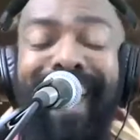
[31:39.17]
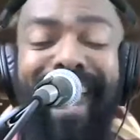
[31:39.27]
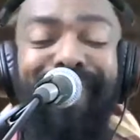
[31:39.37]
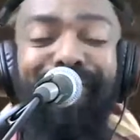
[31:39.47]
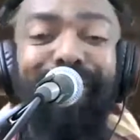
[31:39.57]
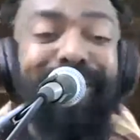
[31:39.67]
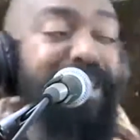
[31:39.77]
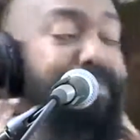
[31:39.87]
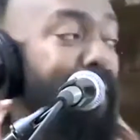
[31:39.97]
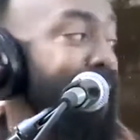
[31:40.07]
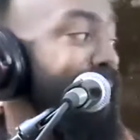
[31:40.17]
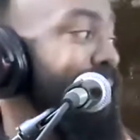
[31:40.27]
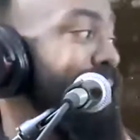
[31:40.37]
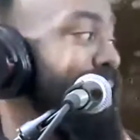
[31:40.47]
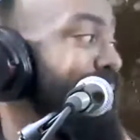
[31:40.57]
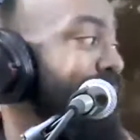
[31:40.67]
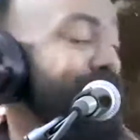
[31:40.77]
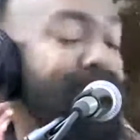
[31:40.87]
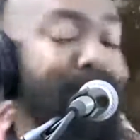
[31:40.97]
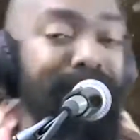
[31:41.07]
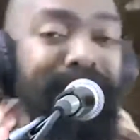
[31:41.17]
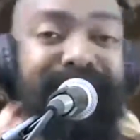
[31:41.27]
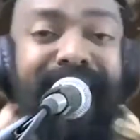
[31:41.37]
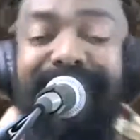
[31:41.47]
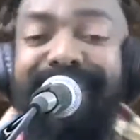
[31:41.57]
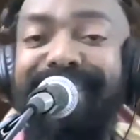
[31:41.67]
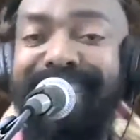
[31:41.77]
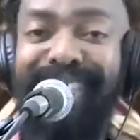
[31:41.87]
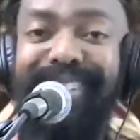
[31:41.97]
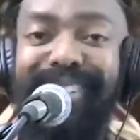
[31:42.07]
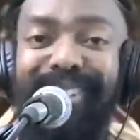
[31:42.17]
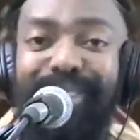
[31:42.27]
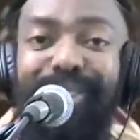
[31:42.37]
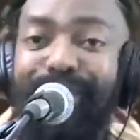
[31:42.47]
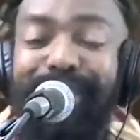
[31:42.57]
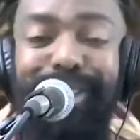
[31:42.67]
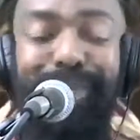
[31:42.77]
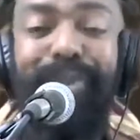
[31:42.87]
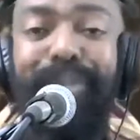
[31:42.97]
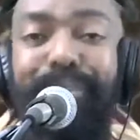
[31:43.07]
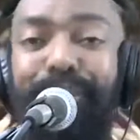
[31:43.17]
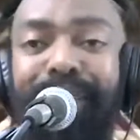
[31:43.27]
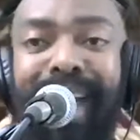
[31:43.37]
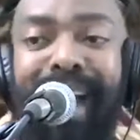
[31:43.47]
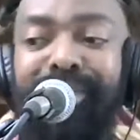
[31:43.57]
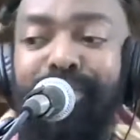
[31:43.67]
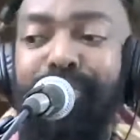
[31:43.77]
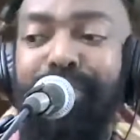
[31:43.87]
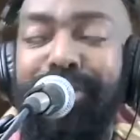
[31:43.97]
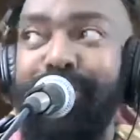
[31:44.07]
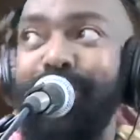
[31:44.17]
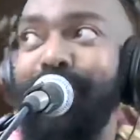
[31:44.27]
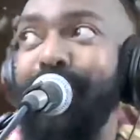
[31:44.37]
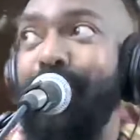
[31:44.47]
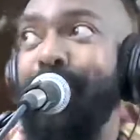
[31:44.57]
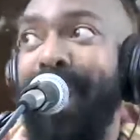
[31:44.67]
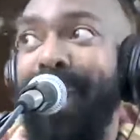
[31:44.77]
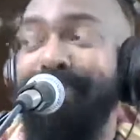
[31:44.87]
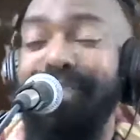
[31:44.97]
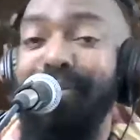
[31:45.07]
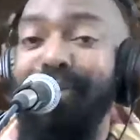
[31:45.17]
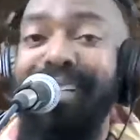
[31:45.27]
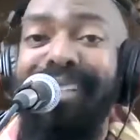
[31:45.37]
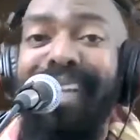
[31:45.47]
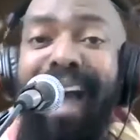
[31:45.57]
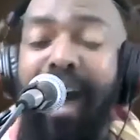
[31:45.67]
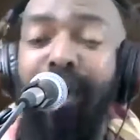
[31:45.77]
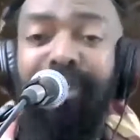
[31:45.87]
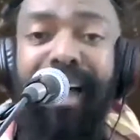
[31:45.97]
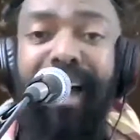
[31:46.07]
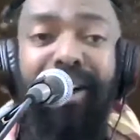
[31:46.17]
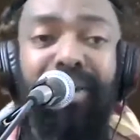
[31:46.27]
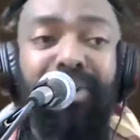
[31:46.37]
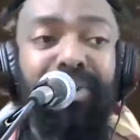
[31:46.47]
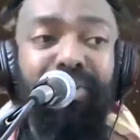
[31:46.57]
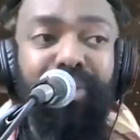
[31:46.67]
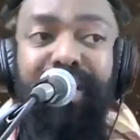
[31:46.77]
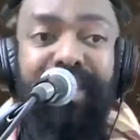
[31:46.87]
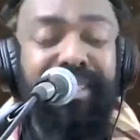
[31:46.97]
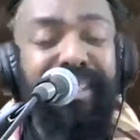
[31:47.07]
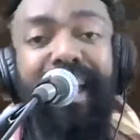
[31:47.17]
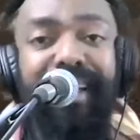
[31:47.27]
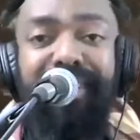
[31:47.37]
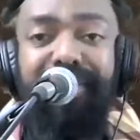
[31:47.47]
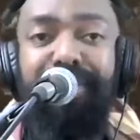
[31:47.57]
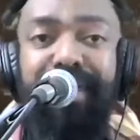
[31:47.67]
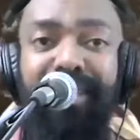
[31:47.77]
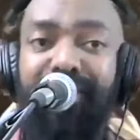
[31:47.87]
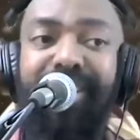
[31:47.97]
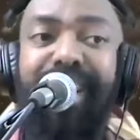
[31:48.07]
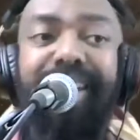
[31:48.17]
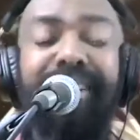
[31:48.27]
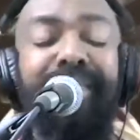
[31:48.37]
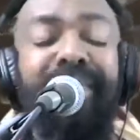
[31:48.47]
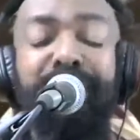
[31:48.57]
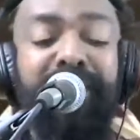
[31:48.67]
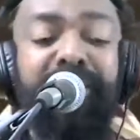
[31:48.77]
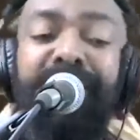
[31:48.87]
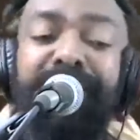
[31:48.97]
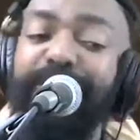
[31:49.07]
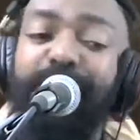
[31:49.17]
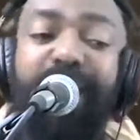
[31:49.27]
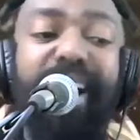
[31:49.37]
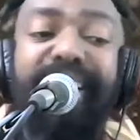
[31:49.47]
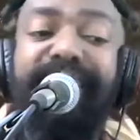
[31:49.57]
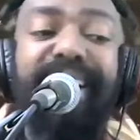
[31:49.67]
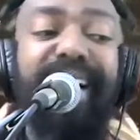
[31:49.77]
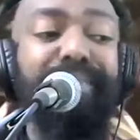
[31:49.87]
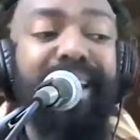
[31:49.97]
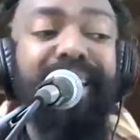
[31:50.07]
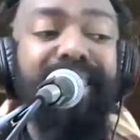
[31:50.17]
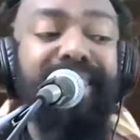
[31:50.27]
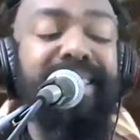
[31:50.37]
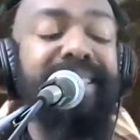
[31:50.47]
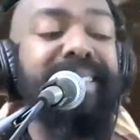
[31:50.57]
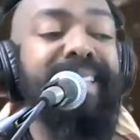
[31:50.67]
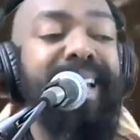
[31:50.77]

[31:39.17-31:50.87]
and release party at 6:32 in the morning. I just wanted to show everyone out loud what it's like to be a creative, especially in a trying time like this.